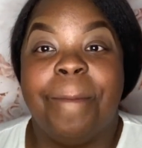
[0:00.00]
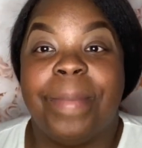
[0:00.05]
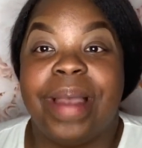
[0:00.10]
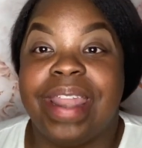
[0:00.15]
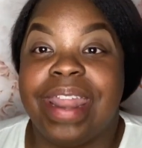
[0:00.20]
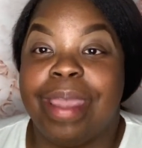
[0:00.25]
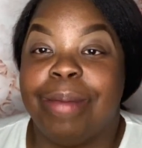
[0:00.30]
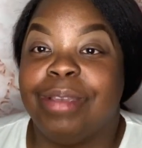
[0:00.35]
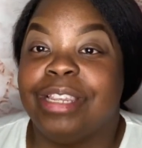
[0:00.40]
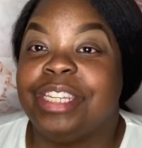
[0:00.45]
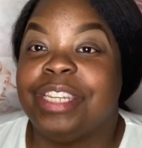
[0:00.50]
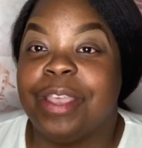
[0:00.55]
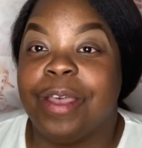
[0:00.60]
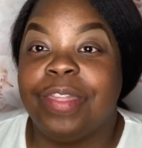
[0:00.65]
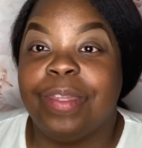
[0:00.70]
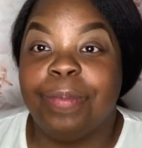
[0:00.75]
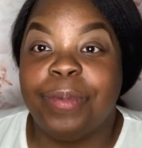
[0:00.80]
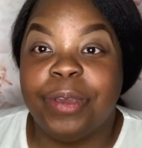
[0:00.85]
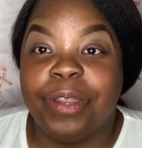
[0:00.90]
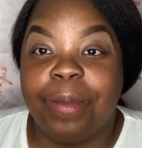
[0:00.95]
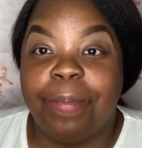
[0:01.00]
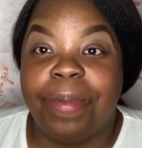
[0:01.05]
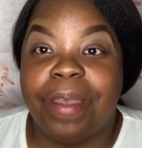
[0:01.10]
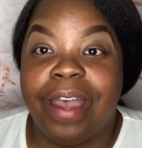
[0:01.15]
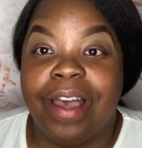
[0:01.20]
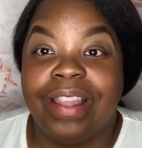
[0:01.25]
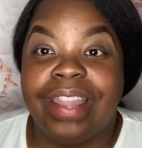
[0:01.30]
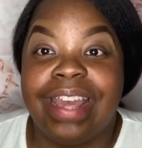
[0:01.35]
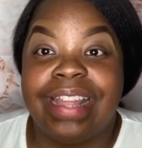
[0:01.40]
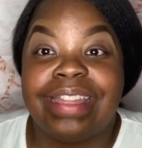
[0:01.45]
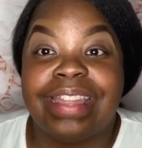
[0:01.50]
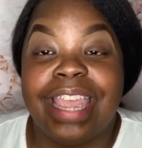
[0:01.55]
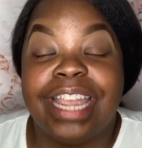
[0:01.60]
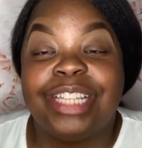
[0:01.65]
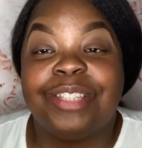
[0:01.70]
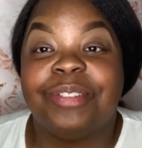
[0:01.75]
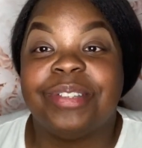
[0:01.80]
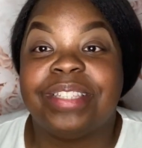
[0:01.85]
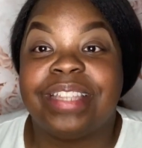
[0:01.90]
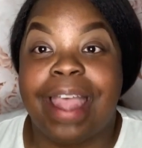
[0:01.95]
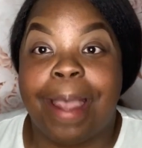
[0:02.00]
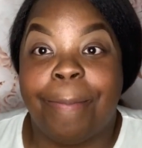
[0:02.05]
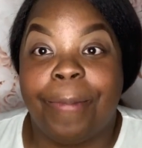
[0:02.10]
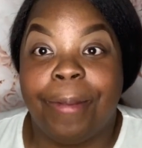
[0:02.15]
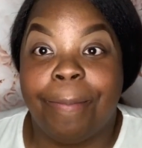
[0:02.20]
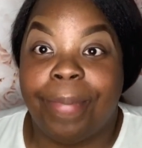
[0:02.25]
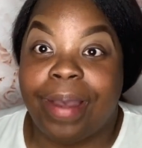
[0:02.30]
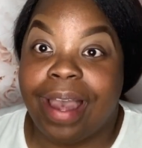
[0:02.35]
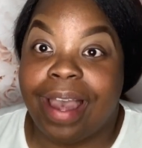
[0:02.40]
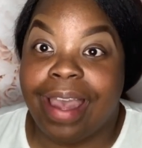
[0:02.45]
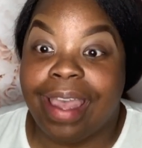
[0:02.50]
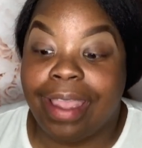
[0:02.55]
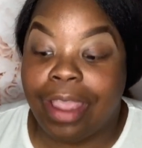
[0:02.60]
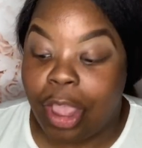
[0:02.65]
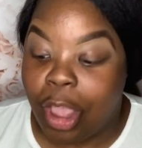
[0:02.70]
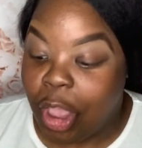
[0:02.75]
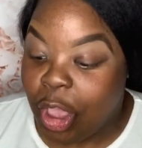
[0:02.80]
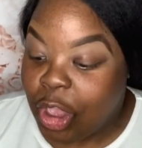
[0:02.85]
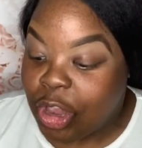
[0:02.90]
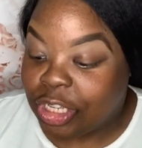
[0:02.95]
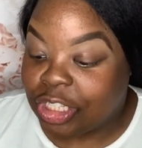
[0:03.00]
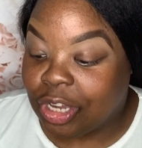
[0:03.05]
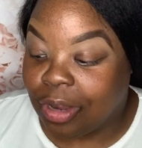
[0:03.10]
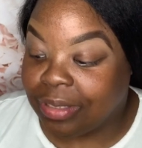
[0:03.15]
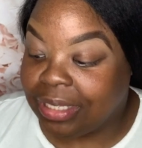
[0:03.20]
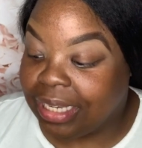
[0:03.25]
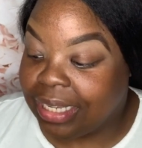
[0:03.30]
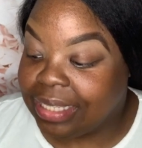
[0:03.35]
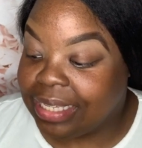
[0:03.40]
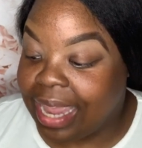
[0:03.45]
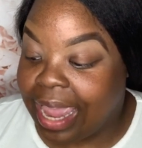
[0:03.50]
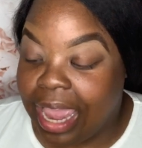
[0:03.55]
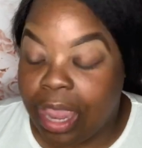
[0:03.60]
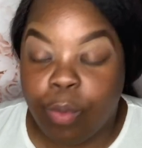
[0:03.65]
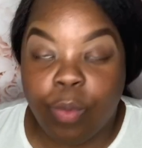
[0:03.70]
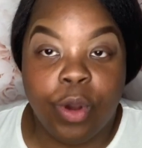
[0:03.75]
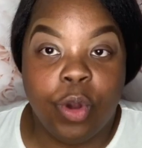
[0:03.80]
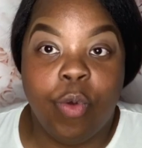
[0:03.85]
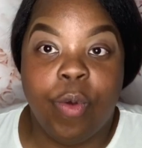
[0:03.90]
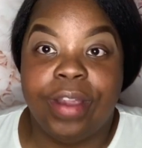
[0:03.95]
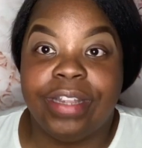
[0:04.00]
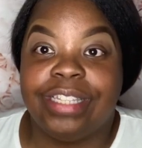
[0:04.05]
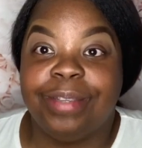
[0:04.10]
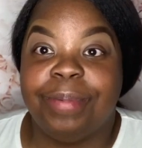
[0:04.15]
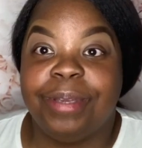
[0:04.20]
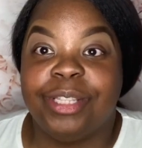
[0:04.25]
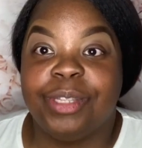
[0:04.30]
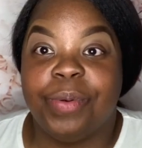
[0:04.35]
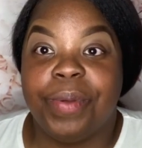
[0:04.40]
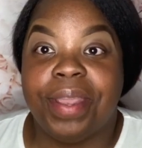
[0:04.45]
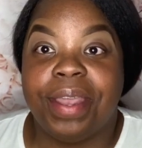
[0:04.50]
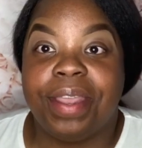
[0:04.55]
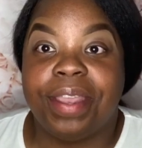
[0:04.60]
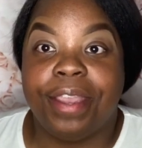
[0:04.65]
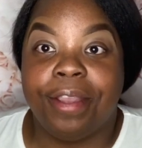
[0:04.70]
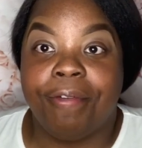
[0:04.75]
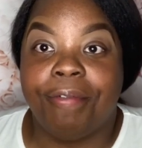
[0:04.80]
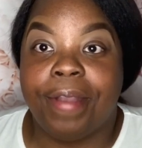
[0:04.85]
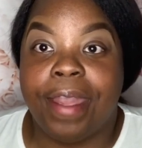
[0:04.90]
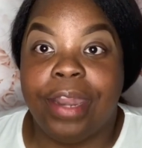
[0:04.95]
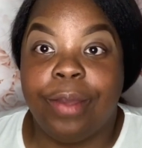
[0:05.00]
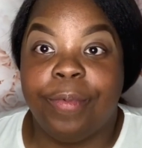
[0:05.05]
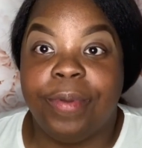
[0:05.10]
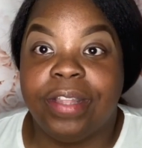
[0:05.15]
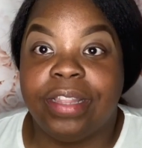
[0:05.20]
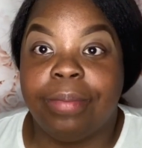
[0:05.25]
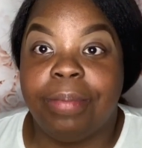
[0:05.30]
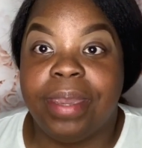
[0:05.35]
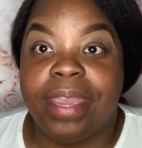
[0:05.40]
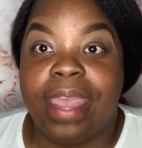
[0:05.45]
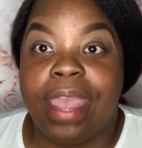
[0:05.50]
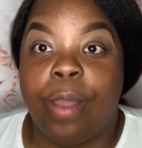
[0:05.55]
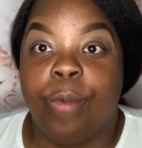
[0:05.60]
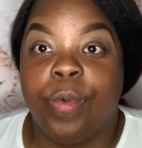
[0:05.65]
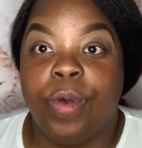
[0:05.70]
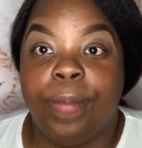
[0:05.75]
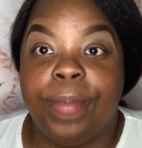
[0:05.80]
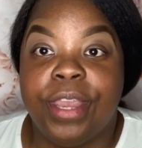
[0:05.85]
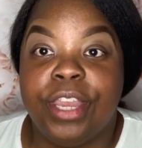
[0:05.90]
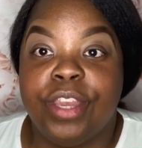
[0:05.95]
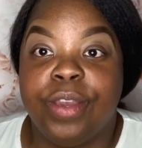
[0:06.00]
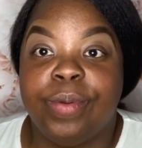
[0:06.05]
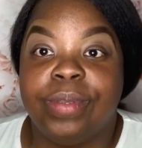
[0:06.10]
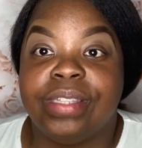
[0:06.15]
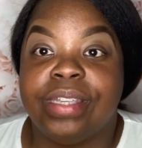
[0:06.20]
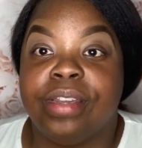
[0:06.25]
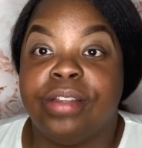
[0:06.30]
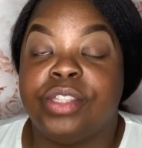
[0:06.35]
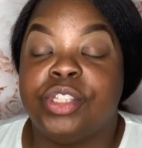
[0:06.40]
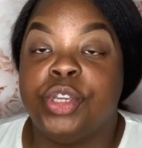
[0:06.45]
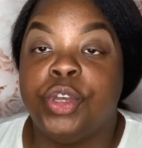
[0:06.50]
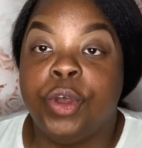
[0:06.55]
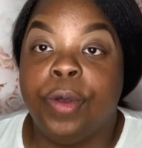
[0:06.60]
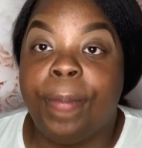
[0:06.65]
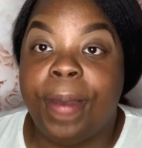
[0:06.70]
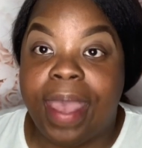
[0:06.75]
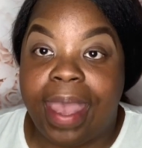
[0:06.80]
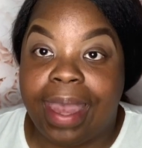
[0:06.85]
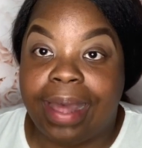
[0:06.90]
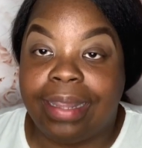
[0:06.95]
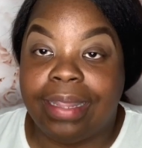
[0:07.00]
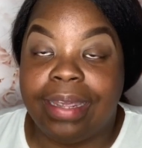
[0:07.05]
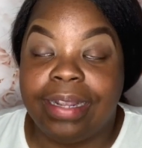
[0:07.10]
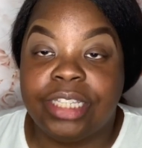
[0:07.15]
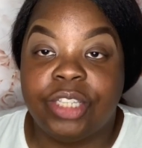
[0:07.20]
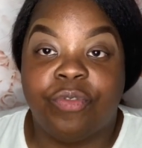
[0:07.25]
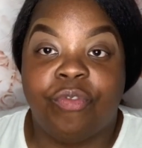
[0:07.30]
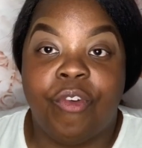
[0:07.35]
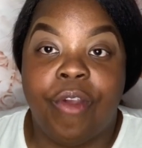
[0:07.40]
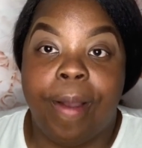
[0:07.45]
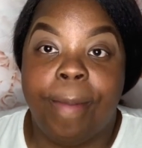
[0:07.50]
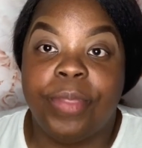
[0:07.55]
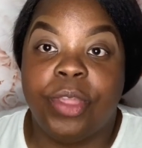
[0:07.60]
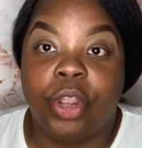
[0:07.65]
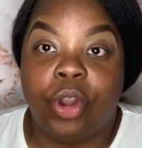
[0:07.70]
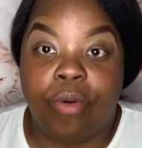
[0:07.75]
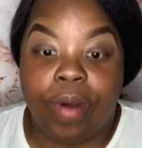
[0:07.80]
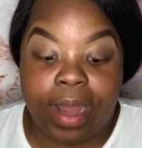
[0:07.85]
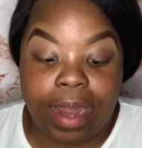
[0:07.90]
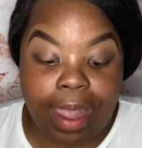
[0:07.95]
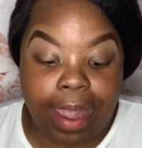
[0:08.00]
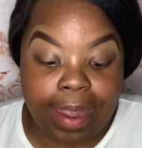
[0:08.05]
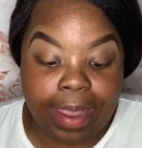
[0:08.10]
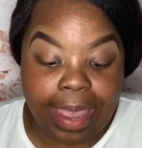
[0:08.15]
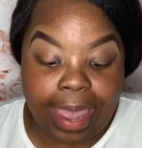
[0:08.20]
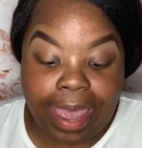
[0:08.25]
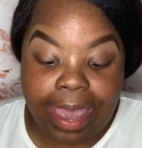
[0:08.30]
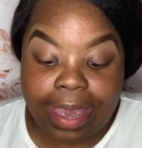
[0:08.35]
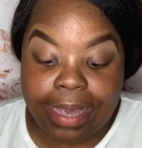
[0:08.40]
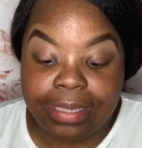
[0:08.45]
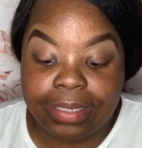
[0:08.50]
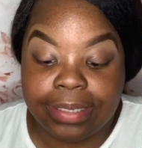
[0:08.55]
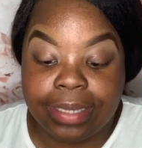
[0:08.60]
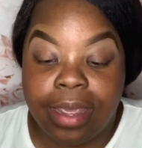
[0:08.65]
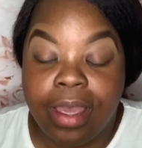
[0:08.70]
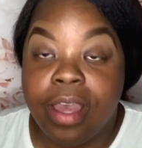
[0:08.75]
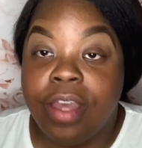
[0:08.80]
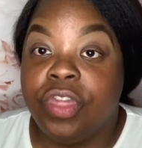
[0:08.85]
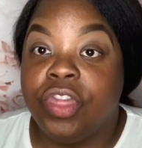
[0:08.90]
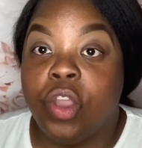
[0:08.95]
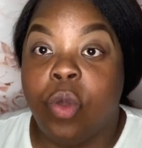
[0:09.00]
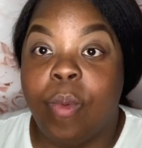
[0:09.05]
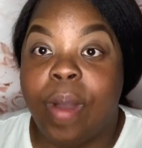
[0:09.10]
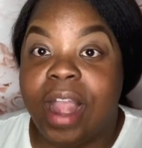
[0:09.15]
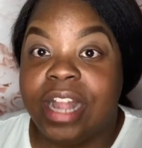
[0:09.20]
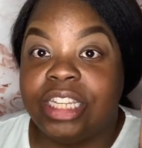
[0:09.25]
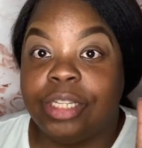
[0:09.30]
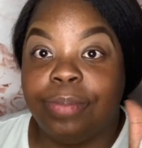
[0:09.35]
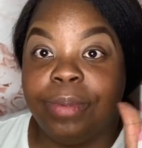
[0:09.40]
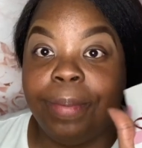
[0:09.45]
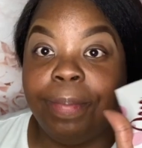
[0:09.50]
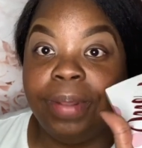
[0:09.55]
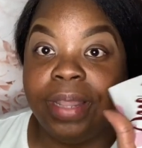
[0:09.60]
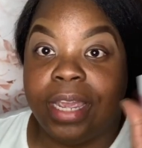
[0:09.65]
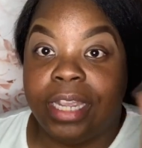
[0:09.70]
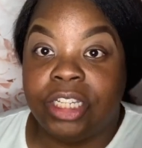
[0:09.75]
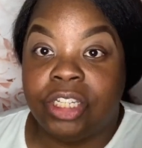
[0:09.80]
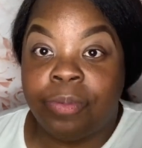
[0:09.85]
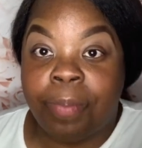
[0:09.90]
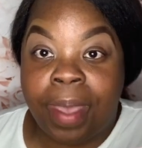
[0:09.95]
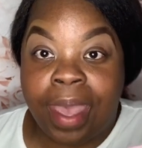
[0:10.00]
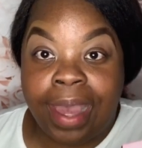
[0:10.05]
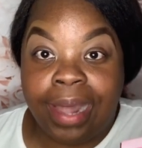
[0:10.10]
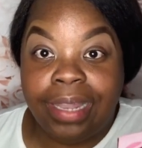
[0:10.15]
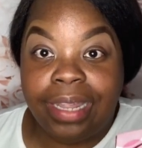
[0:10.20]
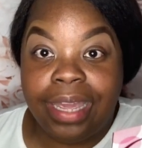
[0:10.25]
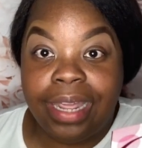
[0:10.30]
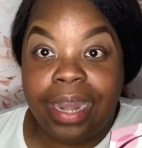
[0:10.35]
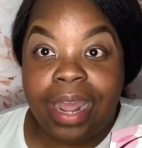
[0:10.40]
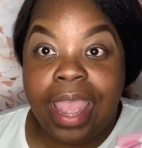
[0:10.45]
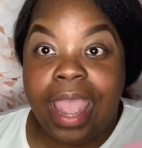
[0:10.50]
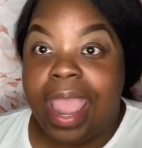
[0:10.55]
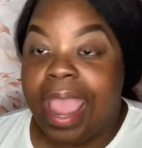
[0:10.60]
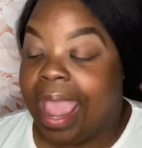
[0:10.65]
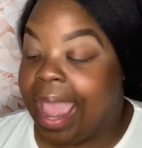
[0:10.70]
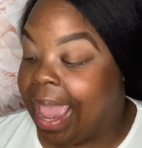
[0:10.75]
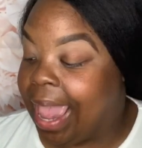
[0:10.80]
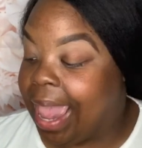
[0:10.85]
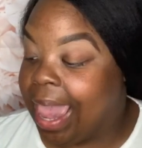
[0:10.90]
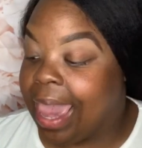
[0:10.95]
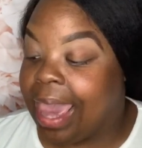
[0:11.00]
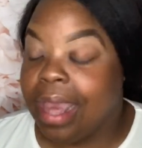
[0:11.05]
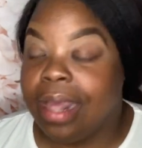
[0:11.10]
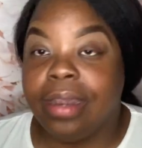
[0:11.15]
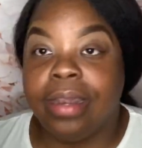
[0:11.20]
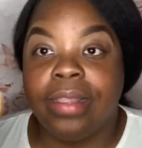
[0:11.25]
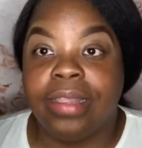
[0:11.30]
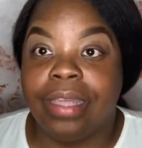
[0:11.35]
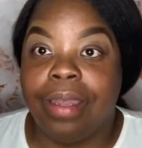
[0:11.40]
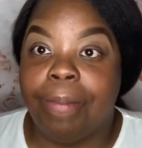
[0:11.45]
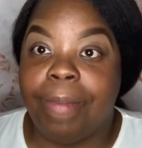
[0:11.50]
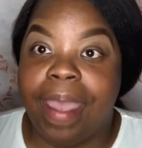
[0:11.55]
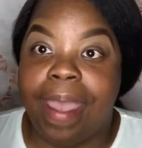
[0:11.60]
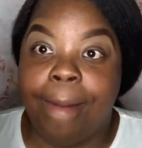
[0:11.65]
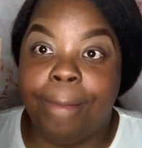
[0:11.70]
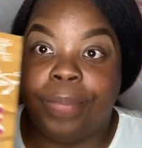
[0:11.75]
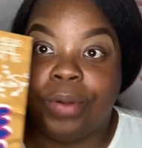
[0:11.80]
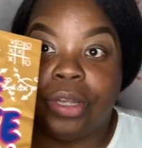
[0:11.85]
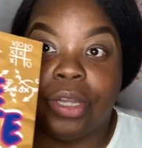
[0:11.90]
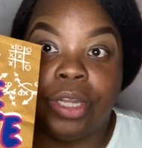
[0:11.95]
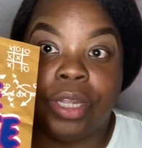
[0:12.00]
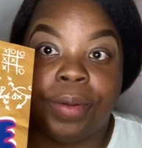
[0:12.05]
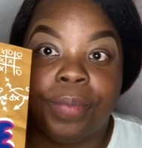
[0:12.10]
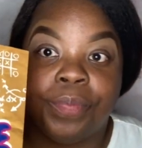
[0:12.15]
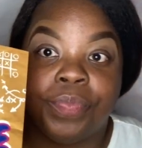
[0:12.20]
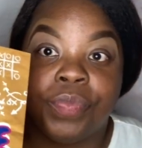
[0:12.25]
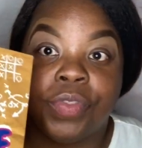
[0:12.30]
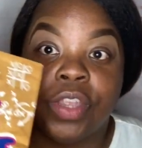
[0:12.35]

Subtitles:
My name is Chele Thebeauteebelle, and thanks for stopping by. So today we're going to be doing a get ready with me, and we'll be using two palettes from the Crayon case, the Watch Me Blush palette and the matte book.